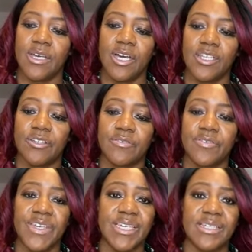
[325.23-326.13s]
Another
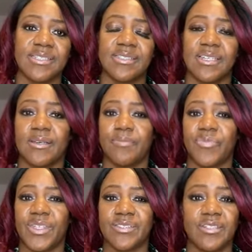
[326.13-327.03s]
thing is um,
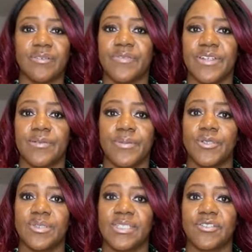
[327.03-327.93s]
that's not
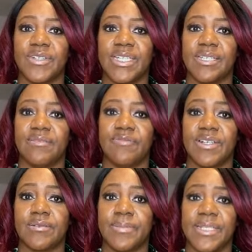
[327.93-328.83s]
therapeutic really in
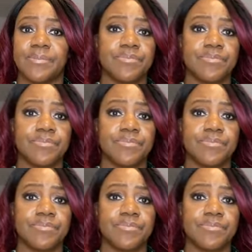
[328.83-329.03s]
therapy